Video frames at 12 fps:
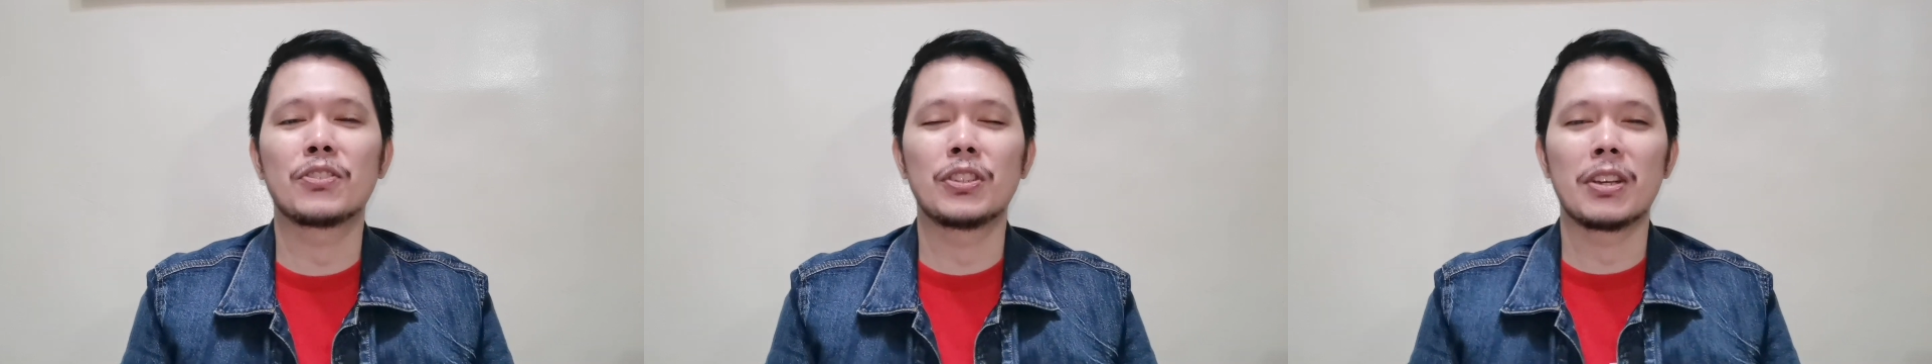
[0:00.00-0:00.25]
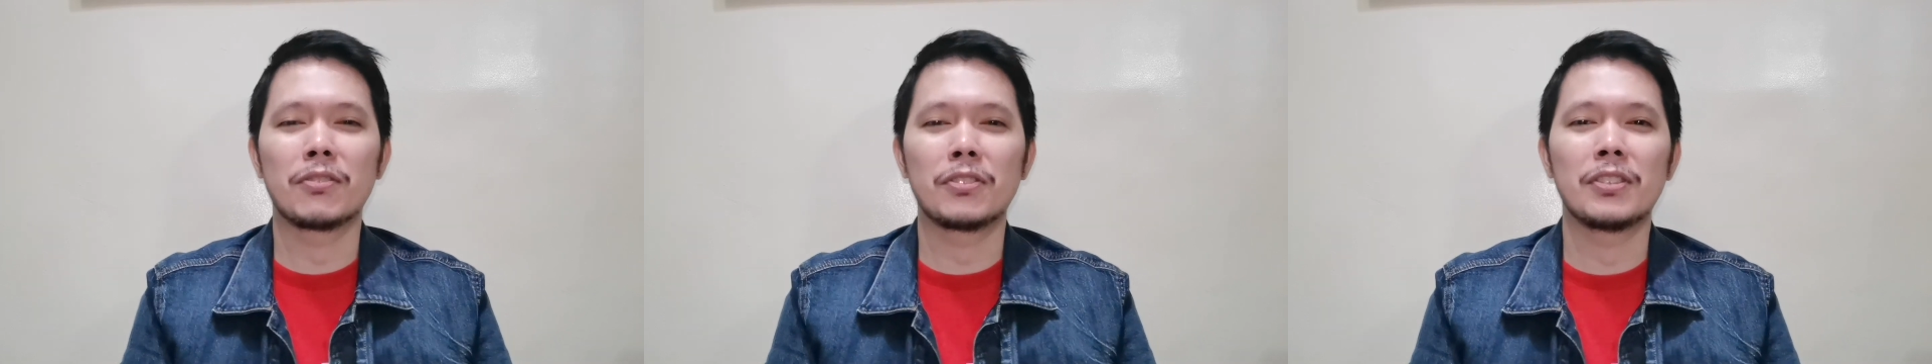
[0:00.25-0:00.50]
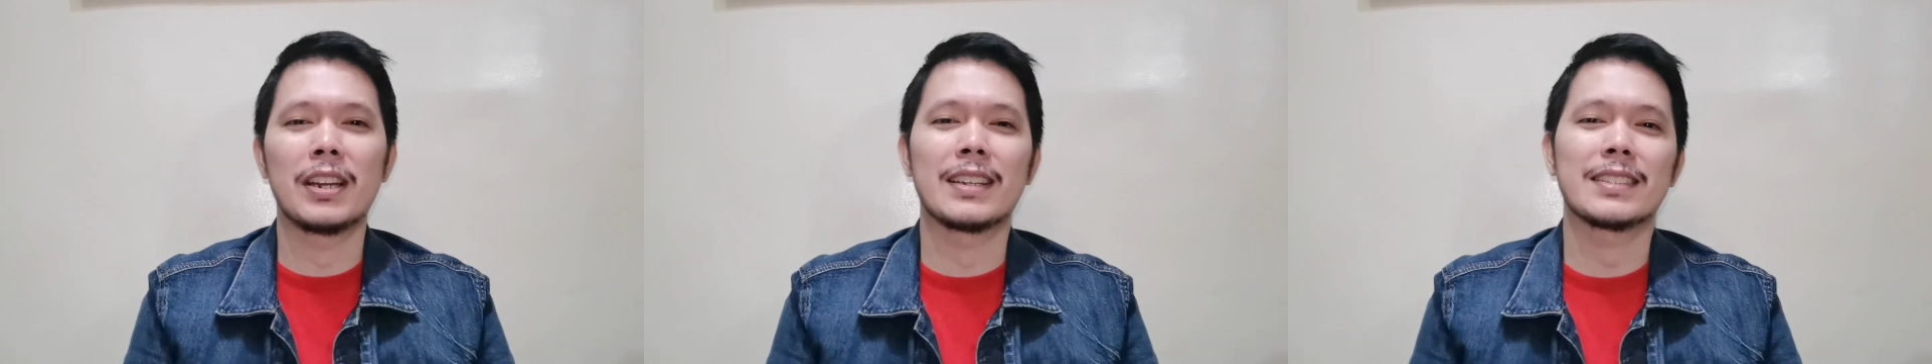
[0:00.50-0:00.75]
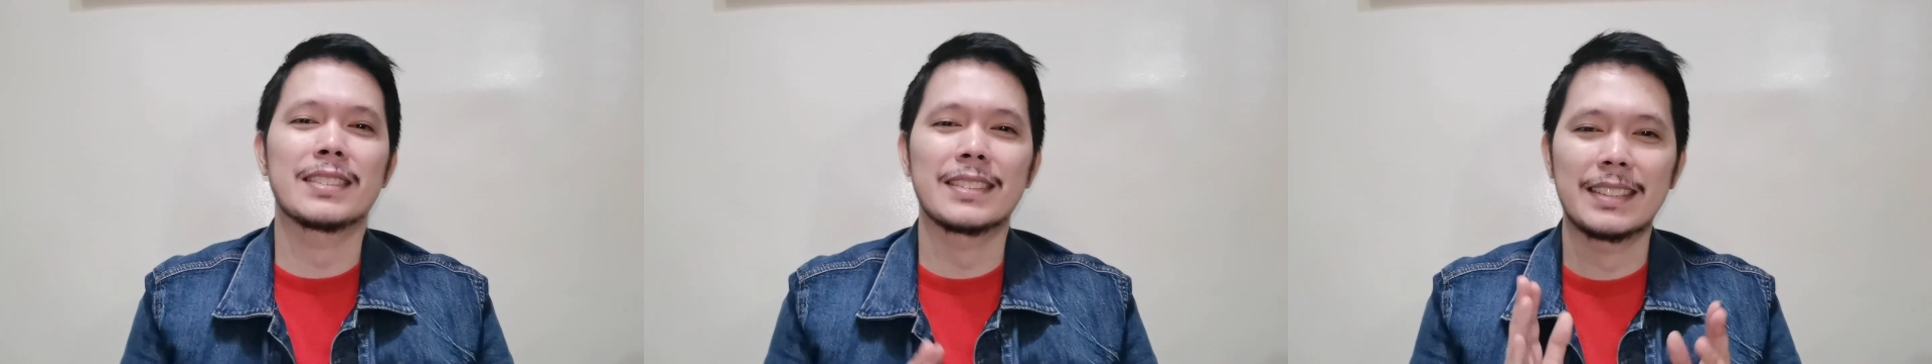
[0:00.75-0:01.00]
to the
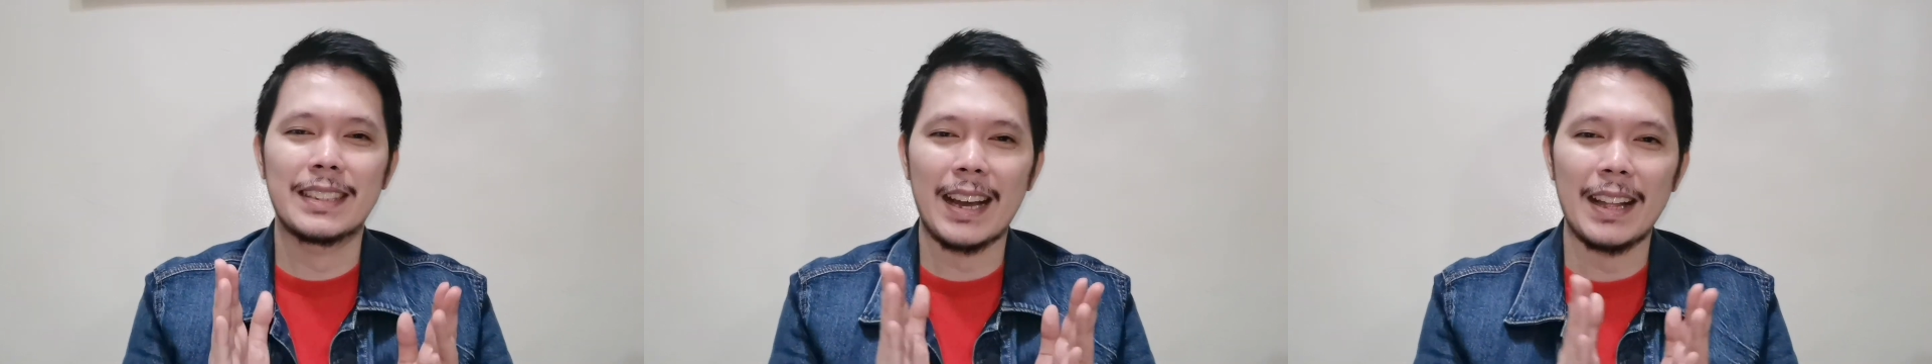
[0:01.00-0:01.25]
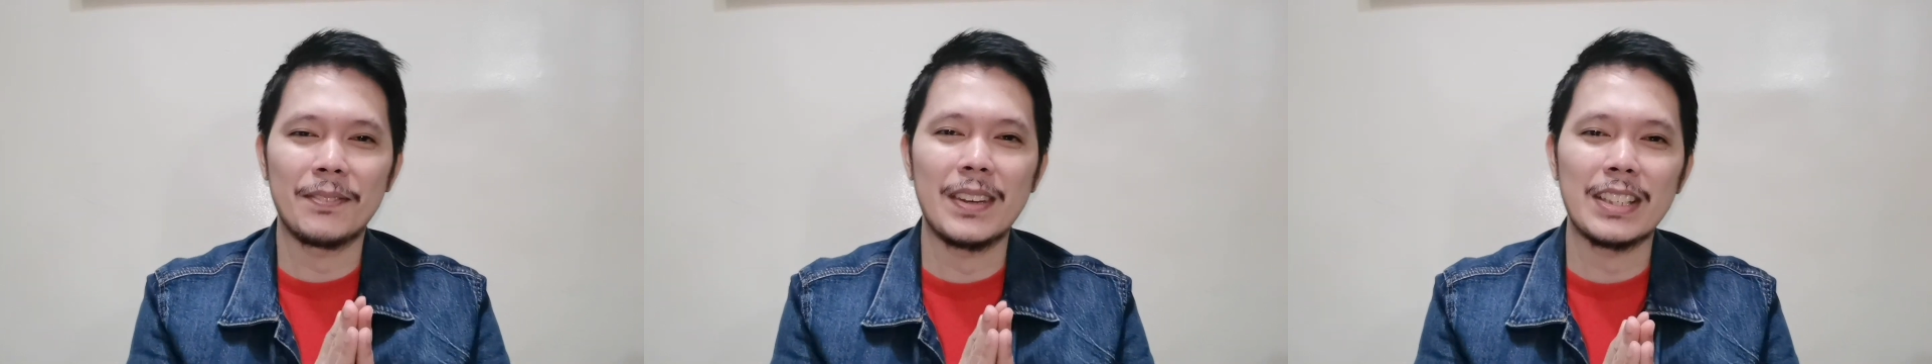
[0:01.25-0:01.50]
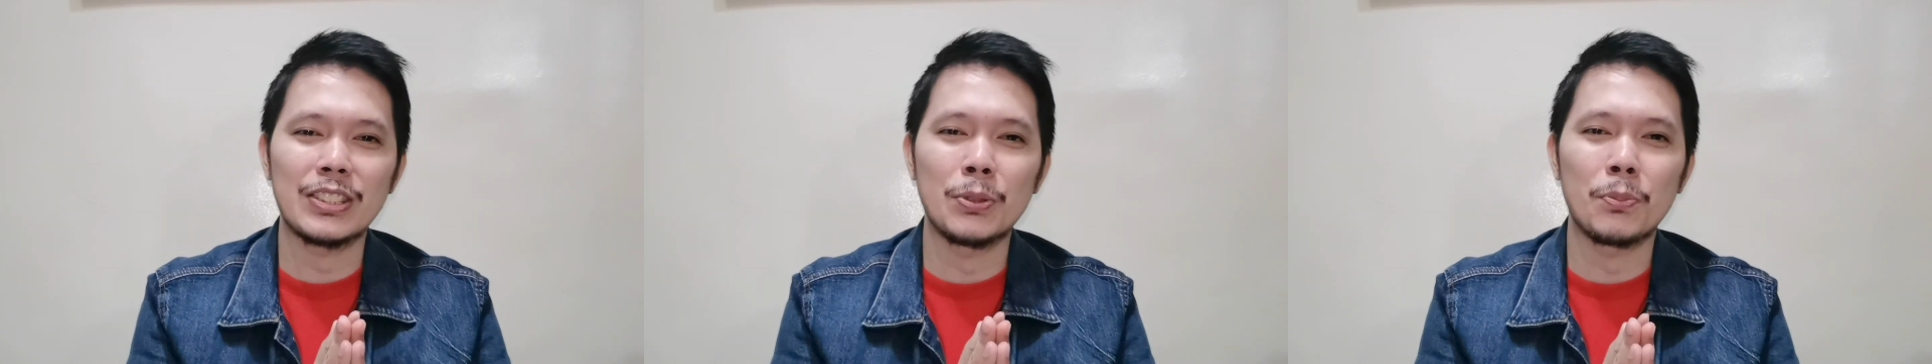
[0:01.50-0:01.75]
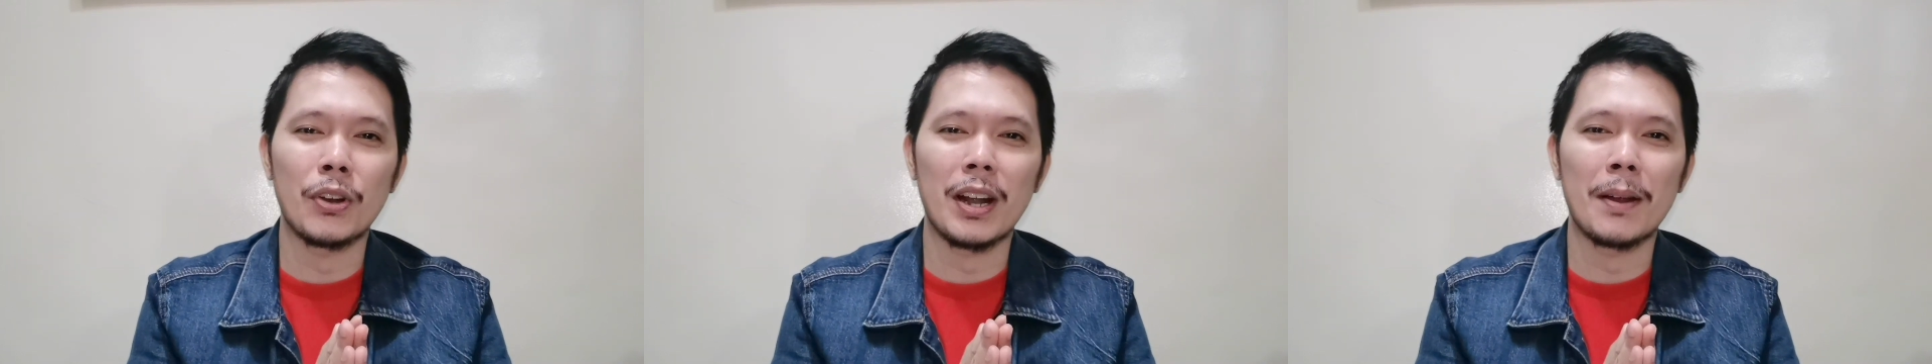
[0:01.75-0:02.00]
fullest. God bless you more